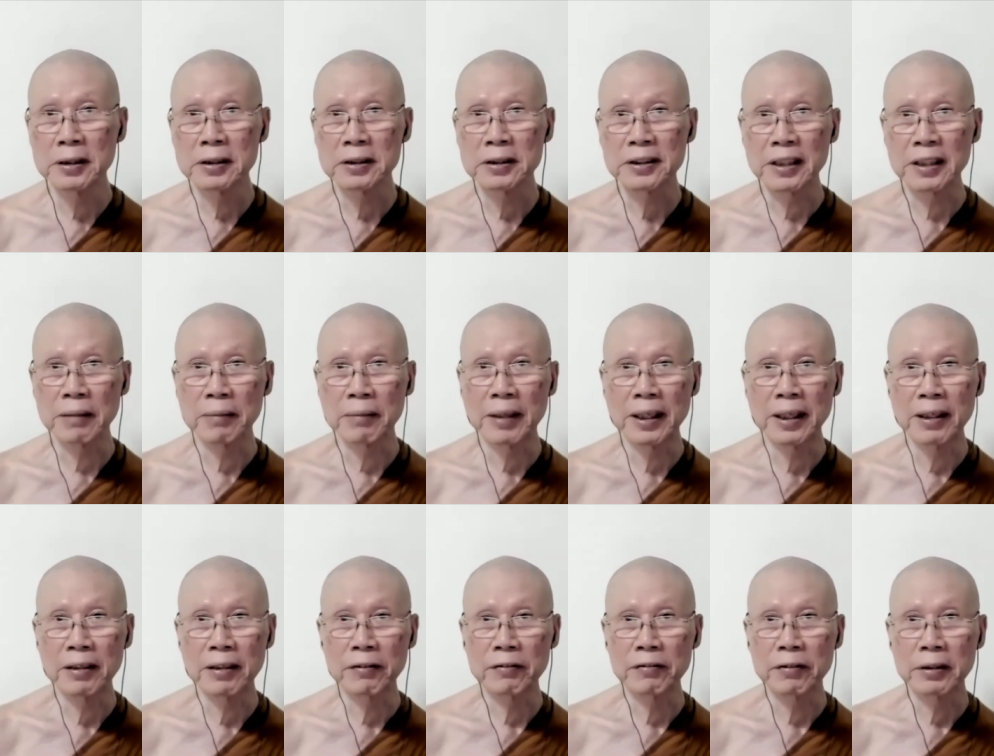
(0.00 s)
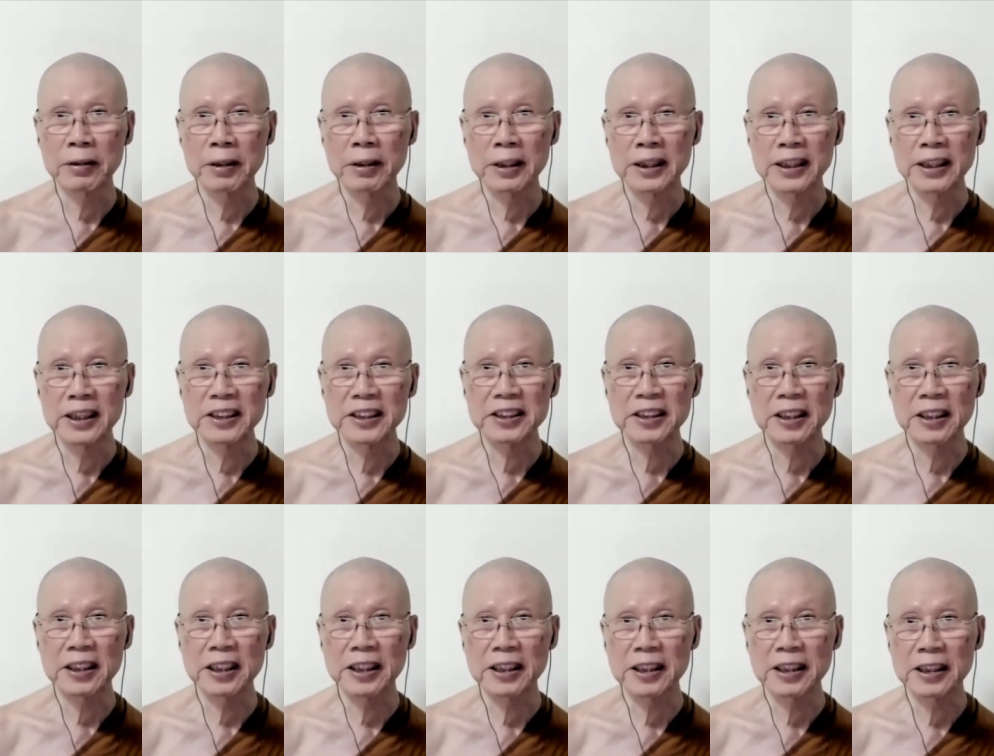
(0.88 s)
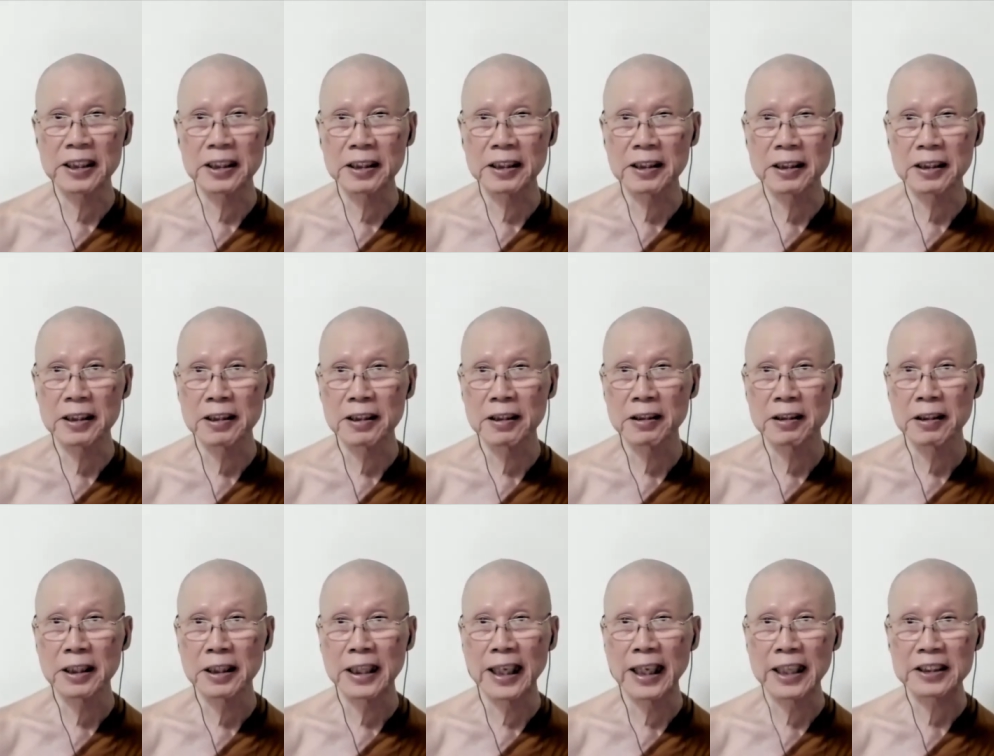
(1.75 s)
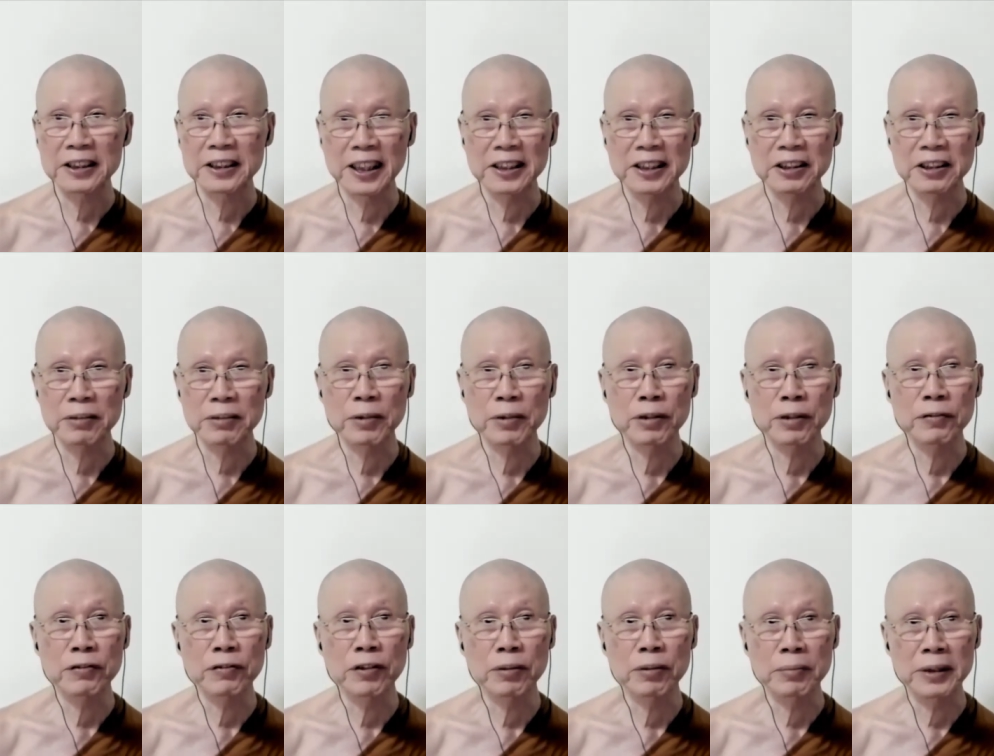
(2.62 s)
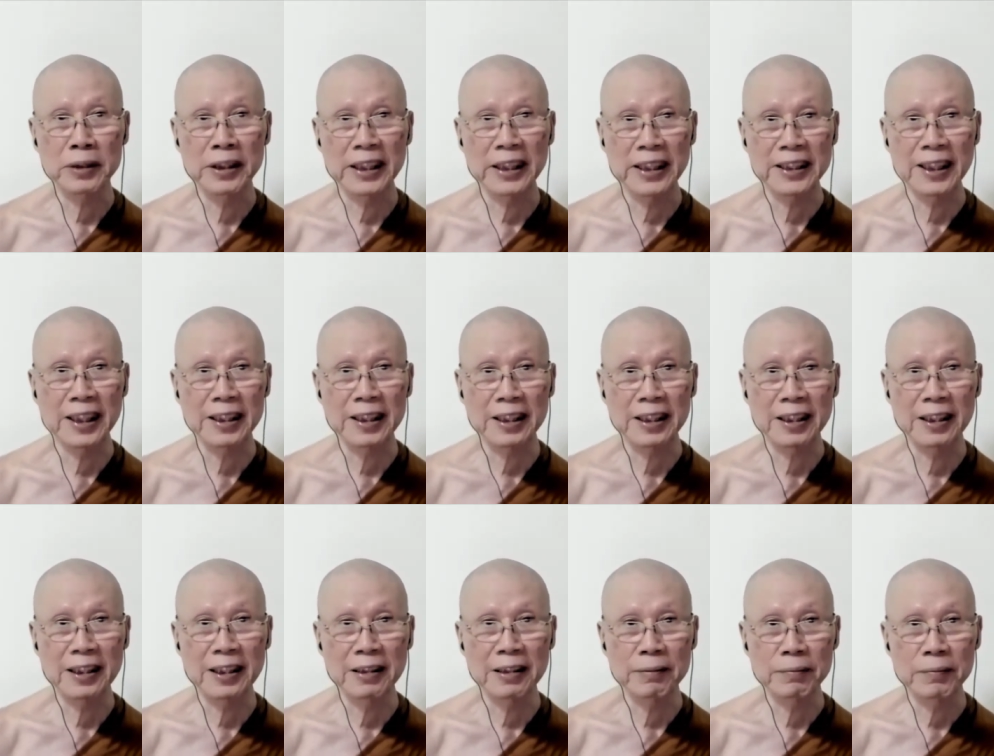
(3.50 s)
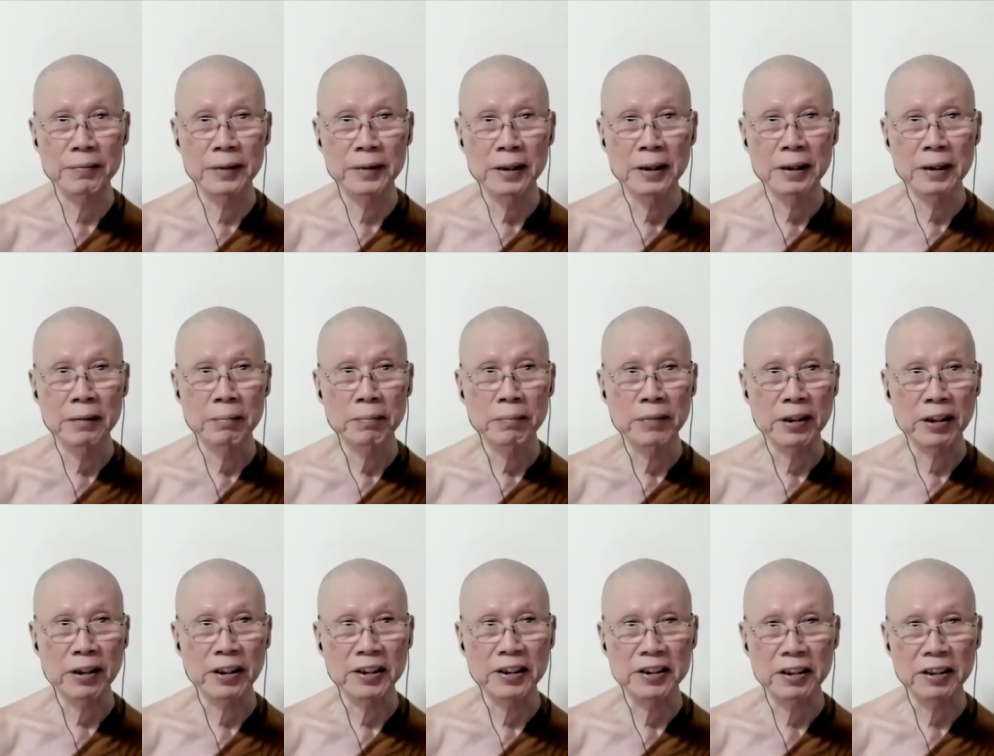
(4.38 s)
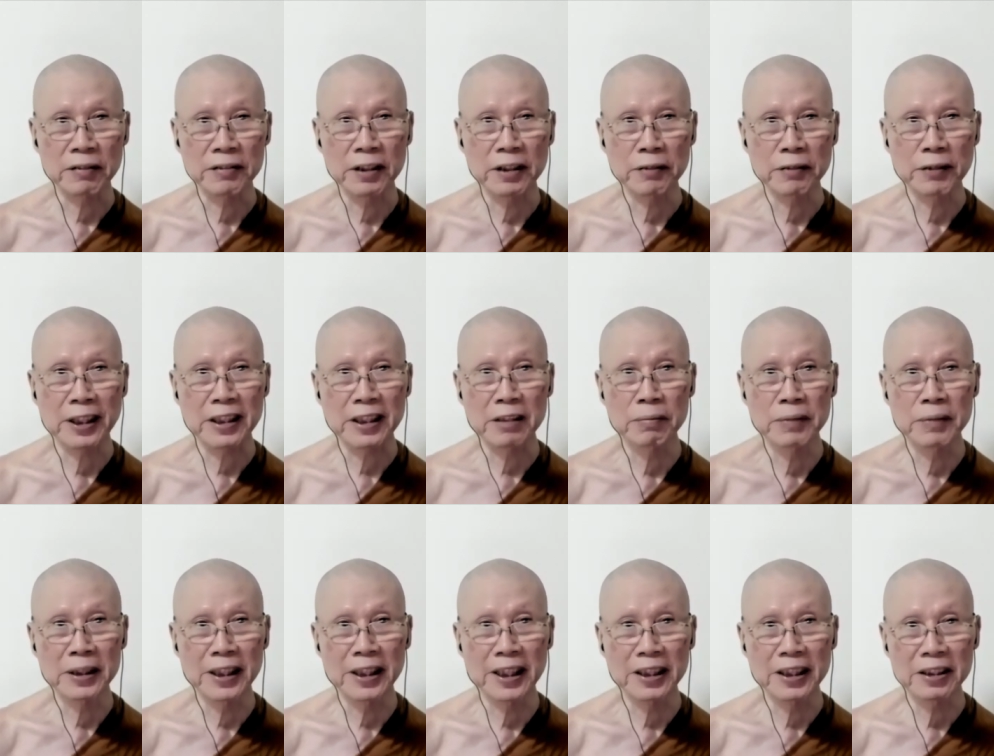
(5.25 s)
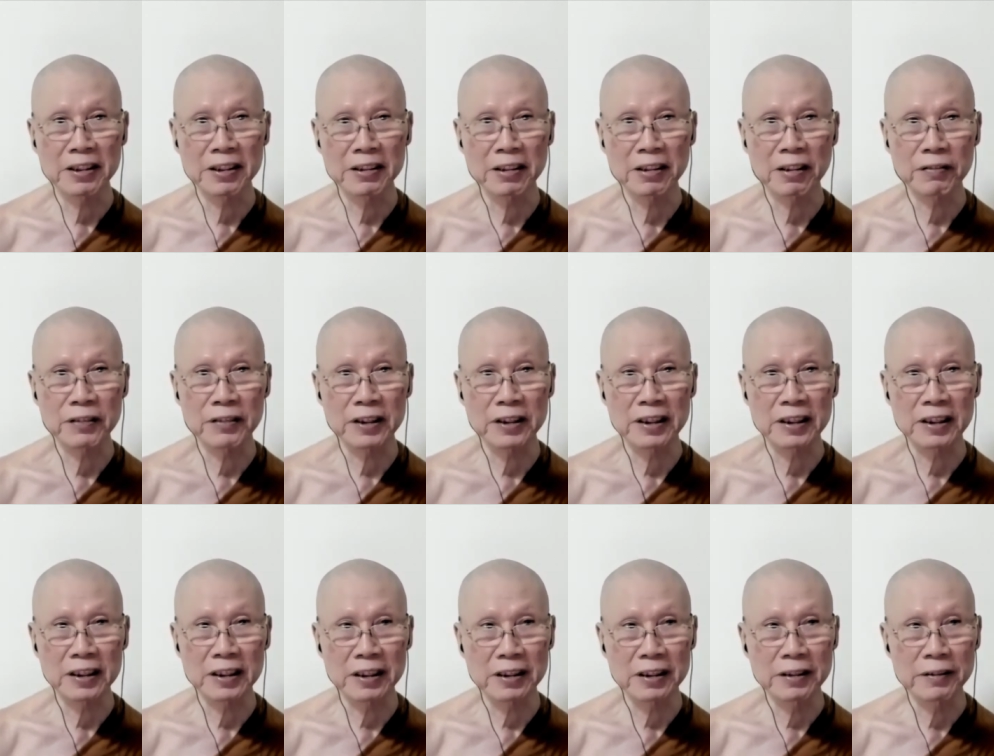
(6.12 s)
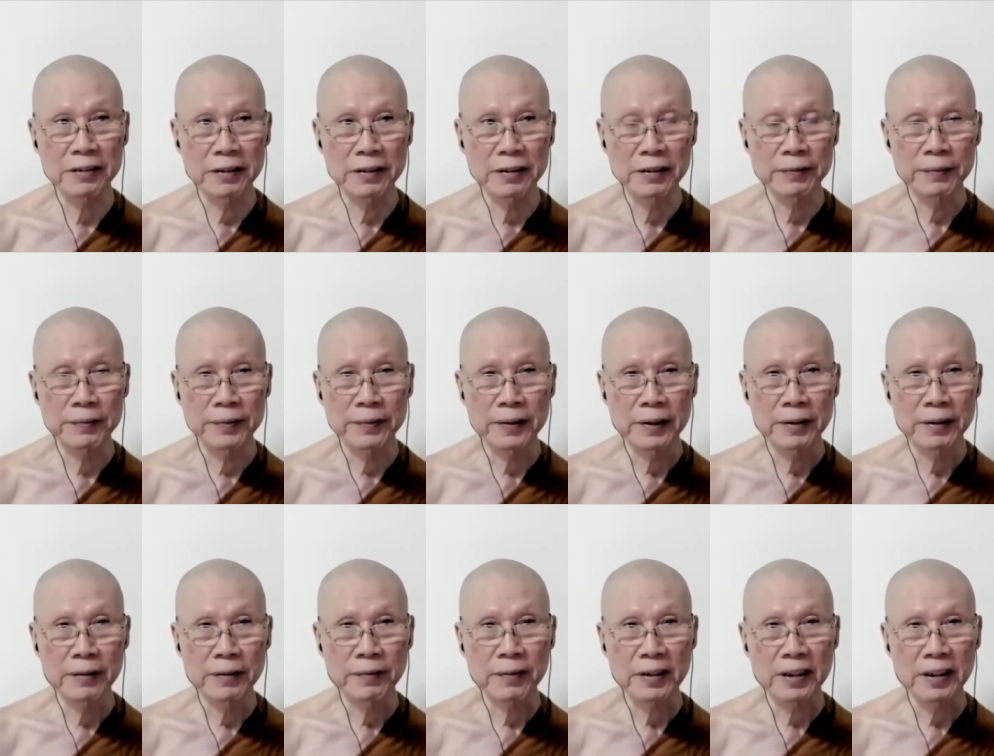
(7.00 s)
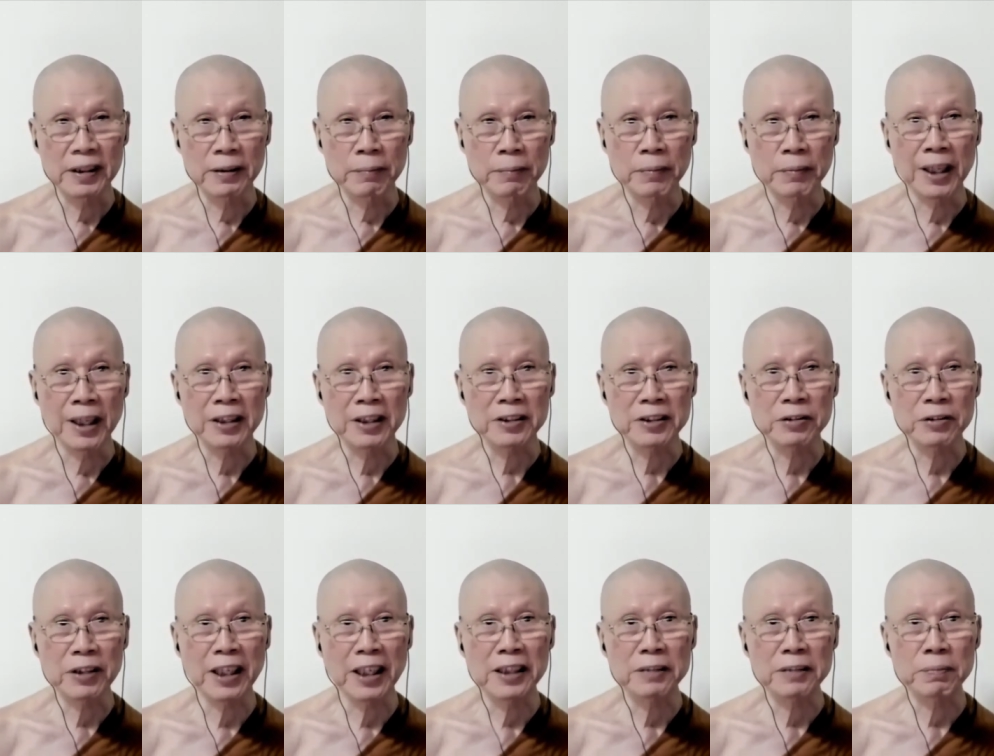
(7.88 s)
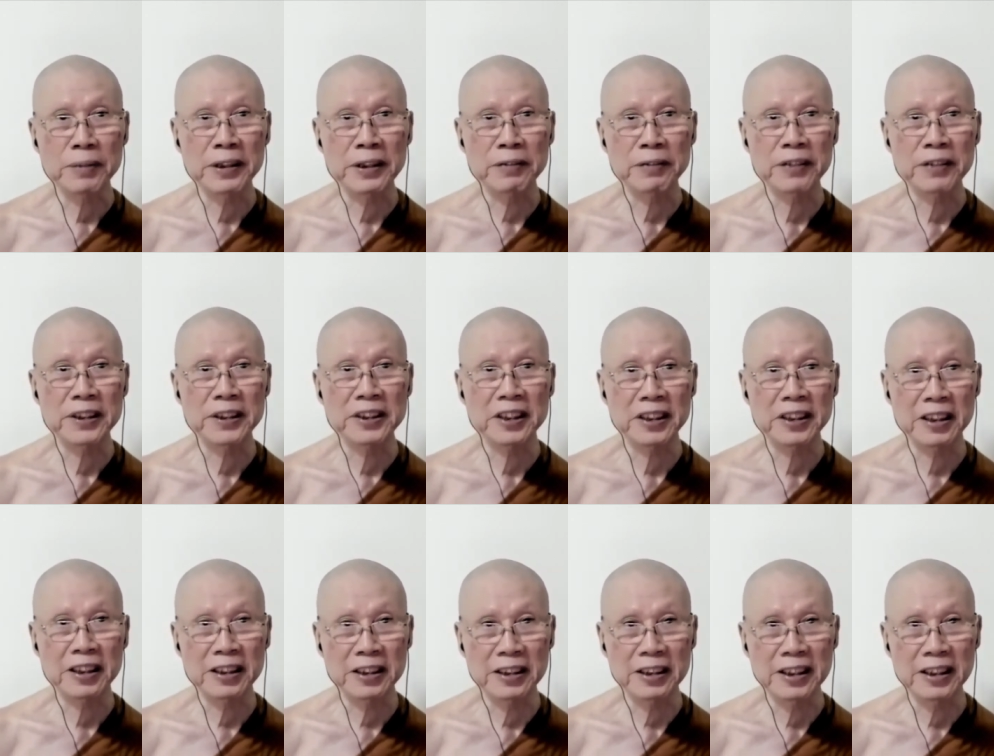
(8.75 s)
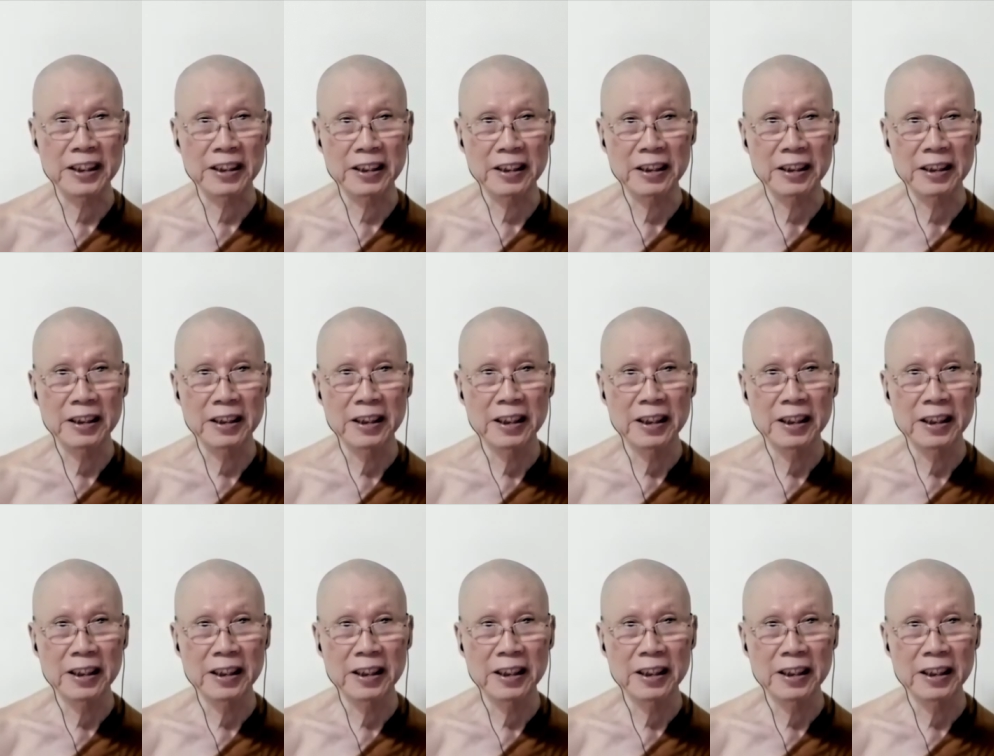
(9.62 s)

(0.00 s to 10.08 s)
somehow easily accessible for me at that time because of the recommendation of the the monks who had been visited there.